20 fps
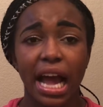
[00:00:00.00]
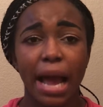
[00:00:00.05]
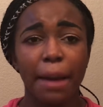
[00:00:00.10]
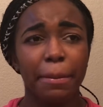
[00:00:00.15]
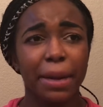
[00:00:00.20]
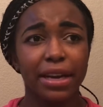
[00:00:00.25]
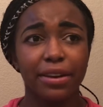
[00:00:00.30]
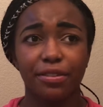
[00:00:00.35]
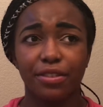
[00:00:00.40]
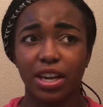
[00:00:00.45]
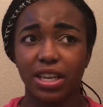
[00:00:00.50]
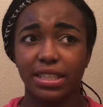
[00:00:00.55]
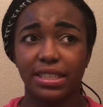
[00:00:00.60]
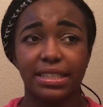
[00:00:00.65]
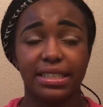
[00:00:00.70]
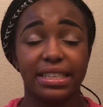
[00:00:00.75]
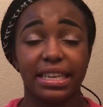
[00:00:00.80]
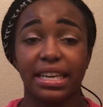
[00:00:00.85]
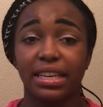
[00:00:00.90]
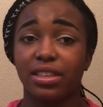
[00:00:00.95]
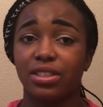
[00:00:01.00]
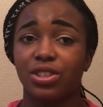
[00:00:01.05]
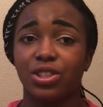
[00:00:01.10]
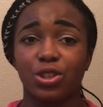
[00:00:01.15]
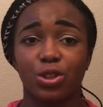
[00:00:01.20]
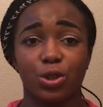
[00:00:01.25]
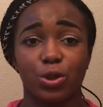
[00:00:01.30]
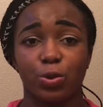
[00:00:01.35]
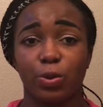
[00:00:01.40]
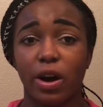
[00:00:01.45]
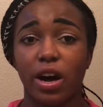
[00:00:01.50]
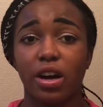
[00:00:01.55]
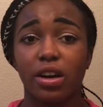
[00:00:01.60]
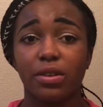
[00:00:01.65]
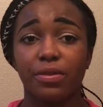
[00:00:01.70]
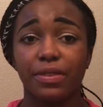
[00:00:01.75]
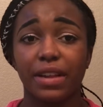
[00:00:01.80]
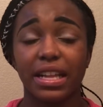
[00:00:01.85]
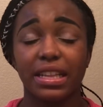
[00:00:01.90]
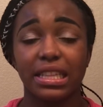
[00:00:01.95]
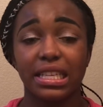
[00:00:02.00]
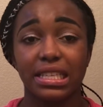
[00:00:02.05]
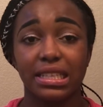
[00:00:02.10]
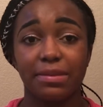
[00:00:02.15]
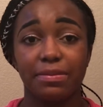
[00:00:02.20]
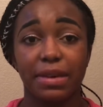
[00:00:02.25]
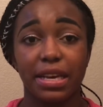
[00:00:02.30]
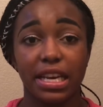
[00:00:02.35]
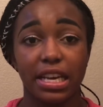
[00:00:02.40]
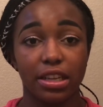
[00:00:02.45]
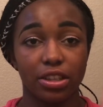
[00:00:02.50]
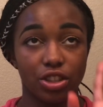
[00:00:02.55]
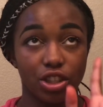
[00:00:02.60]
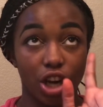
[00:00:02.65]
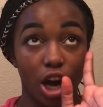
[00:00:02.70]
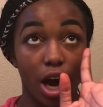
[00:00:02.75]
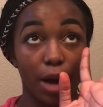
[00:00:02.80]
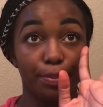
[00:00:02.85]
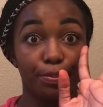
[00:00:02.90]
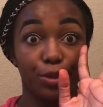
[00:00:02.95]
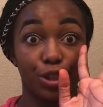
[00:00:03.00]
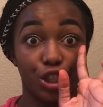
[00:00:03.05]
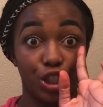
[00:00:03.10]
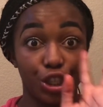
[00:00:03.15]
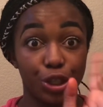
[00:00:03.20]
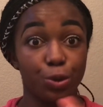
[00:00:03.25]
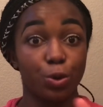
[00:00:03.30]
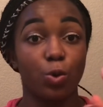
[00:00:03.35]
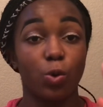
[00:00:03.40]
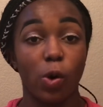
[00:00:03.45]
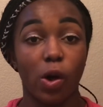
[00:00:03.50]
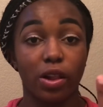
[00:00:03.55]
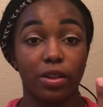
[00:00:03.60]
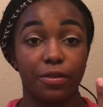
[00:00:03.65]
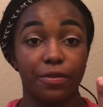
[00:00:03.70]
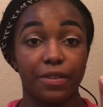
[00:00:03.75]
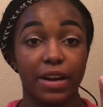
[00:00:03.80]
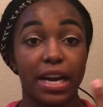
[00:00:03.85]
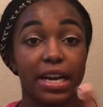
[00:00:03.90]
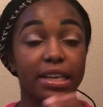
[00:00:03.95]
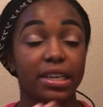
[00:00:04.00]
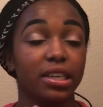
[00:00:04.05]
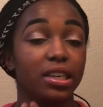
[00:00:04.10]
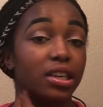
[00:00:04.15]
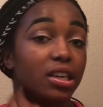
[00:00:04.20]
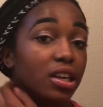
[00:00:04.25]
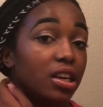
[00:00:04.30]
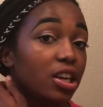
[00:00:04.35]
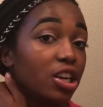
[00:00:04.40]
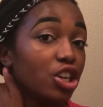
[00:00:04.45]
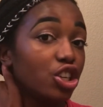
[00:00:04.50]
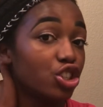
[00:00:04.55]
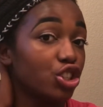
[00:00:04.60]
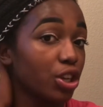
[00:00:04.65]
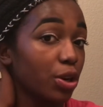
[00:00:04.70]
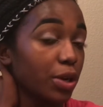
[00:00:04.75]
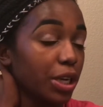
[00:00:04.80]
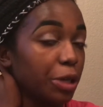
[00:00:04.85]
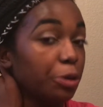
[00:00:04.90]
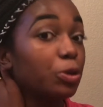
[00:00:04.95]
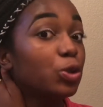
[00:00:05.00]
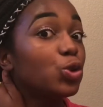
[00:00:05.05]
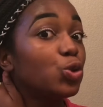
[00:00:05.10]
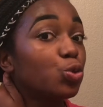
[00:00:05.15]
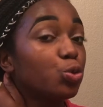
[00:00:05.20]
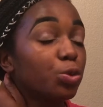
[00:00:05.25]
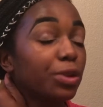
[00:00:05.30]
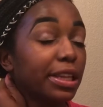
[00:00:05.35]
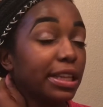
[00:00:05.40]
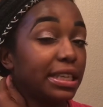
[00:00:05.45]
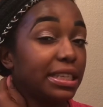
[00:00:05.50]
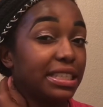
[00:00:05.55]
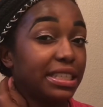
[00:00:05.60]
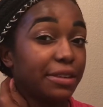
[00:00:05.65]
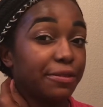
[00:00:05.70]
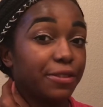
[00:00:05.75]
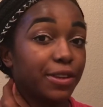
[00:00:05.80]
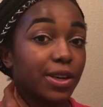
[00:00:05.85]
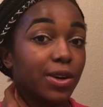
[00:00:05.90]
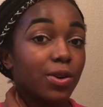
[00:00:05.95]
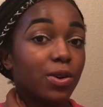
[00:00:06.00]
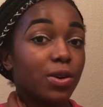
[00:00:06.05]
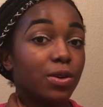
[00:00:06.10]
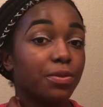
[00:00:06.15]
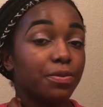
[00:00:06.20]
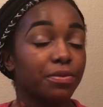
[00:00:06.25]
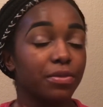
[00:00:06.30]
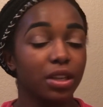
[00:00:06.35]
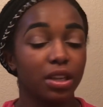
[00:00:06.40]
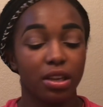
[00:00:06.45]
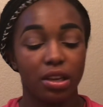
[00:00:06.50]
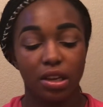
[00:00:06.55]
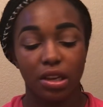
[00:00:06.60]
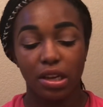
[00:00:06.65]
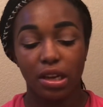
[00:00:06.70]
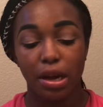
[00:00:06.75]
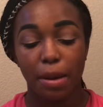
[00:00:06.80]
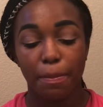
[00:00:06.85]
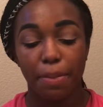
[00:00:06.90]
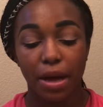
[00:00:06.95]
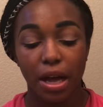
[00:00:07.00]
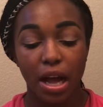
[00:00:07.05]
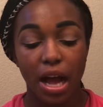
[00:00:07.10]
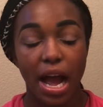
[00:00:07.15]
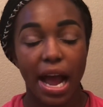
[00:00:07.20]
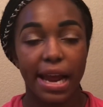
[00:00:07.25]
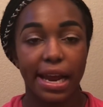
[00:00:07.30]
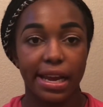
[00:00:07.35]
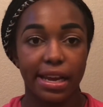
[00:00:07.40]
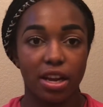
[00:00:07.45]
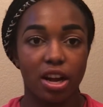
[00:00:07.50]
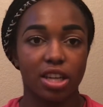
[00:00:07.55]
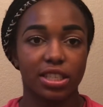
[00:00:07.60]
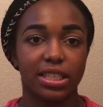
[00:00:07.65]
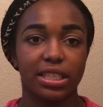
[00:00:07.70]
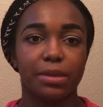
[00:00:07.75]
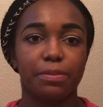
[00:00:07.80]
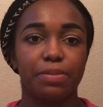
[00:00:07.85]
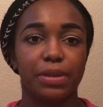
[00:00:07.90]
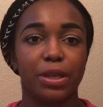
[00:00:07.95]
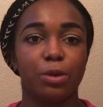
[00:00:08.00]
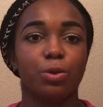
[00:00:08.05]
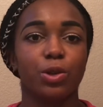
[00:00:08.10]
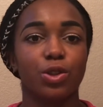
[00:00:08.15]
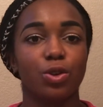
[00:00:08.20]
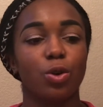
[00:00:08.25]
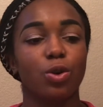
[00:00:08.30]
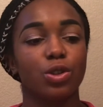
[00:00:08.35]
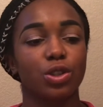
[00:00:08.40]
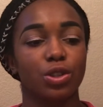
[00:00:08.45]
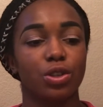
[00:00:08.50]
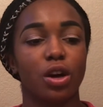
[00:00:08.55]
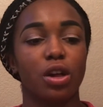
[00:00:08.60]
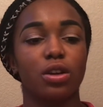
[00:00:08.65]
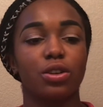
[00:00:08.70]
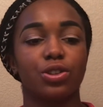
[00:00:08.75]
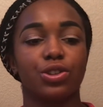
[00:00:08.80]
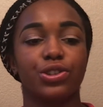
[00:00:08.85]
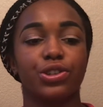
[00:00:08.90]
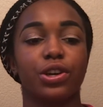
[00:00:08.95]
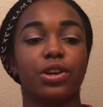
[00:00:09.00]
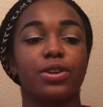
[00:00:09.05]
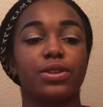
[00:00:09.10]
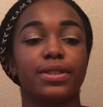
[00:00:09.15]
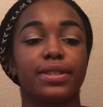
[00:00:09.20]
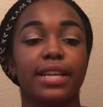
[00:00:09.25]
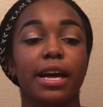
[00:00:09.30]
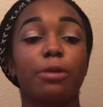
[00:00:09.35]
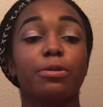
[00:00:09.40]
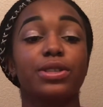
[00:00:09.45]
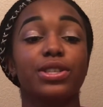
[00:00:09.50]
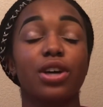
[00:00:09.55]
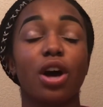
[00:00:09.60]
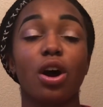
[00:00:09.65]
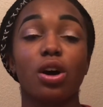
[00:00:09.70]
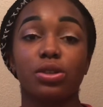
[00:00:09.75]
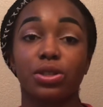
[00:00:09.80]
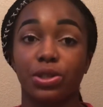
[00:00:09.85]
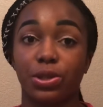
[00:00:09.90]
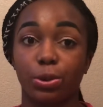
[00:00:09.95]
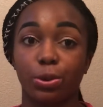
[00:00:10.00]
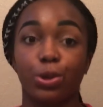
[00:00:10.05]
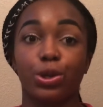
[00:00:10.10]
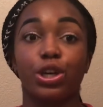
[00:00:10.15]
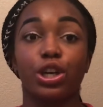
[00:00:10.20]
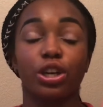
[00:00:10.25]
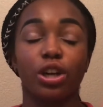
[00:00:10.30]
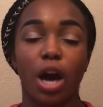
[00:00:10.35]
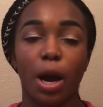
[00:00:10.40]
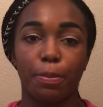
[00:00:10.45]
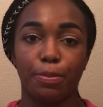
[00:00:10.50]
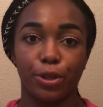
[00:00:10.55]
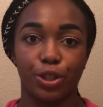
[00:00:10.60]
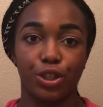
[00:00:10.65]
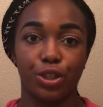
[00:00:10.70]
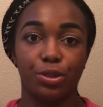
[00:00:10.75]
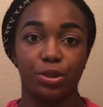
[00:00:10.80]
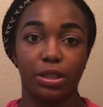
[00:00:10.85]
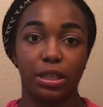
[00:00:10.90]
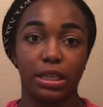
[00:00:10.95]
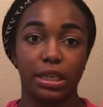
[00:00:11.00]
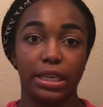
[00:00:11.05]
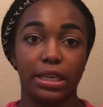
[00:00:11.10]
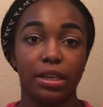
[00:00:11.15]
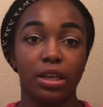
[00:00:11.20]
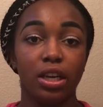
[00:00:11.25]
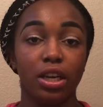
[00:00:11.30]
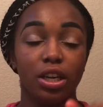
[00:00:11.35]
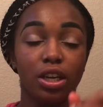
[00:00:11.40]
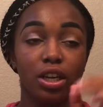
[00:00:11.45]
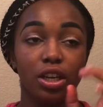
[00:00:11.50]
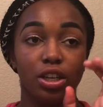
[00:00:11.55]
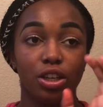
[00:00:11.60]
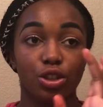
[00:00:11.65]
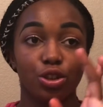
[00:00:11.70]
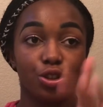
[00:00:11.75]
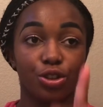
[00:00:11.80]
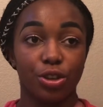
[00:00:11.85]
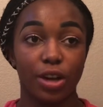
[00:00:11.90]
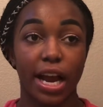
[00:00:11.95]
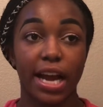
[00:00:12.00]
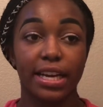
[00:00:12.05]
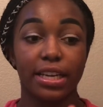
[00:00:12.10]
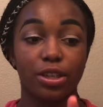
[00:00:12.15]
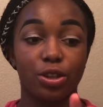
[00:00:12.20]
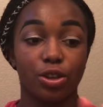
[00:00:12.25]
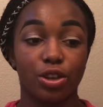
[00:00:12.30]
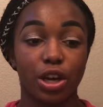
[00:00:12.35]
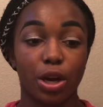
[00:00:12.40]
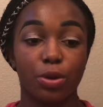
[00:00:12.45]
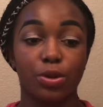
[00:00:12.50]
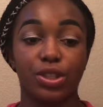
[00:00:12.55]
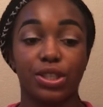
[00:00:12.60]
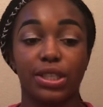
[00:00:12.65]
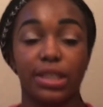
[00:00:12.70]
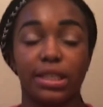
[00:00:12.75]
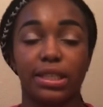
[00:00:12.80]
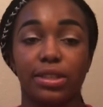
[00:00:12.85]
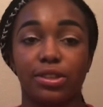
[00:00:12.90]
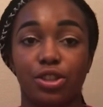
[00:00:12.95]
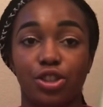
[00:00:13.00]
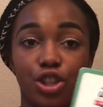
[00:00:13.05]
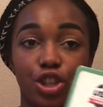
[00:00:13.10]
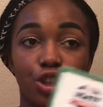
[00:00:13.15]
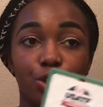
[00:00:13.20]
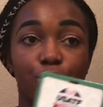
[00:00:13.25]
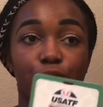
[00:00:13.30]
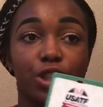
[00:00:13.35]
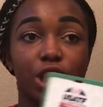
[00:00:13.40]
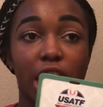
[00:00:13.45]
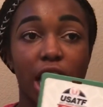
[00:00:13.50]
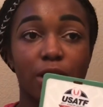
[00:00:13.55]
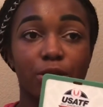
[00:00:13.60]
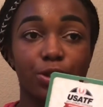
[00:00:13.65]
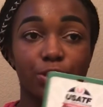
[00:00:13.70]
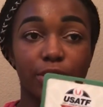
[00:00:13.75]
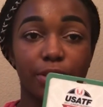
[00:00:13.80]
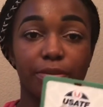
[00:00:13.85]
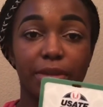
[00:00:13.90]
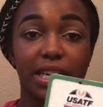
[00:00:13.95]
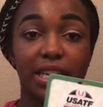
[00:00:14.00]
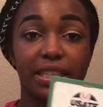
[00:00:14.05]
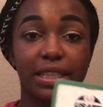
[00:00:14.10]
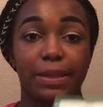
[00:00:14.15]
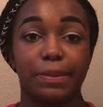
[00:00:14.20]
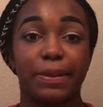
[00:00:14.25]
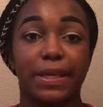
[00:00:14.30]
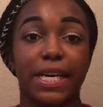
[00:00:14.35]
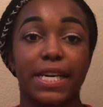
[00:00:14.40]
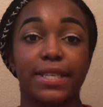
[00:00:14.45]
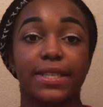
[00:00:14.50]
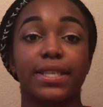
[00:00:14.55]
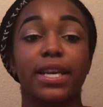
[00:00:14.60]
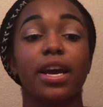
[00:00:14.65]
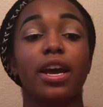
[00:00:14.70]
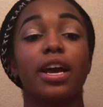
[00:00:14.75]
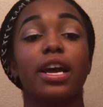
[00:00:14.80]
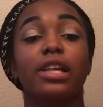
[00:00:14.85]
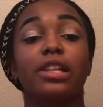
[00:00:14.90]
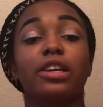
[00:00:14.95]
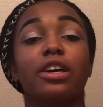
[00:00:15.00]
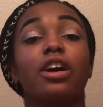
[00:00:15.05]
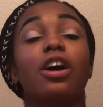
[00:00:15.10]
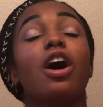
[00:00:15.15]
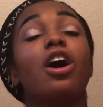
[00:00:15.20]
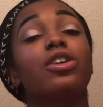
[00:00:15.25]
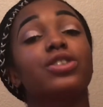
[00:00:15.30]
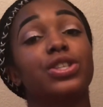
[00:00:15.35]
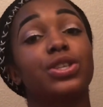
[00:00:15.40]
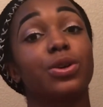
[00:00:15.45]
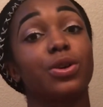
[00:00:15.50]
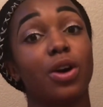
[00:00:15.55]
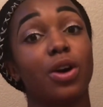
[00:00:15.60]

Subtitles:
might have got 6th or 12th at this meet. Top 2 qualified. So it was really difficult. But I got to compete with older college girls. That was also a good opportunity. Try to go to these junior outdoor meets because there are also